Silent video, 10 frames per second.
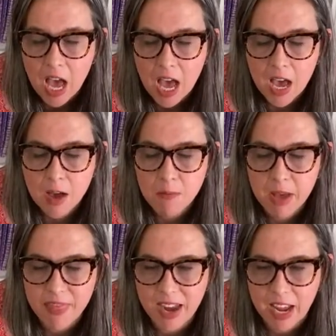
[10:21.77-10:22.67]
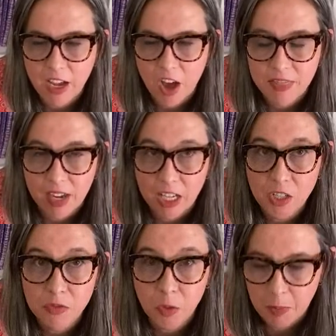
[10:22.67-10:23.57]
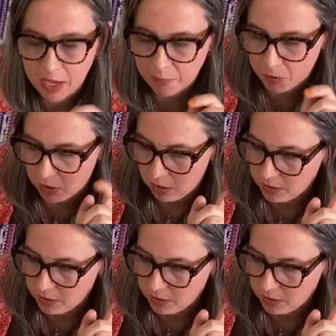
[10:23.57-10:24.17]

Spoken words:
that I got that I use for paper.